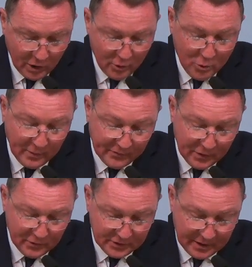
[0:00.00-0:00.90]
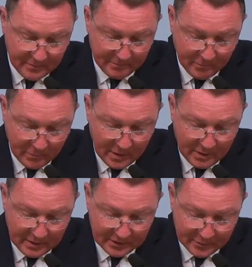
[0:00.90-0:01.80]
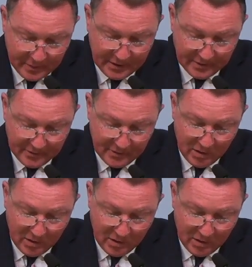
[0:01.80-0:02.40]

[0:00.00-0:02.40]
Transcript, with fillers: who him that speaketh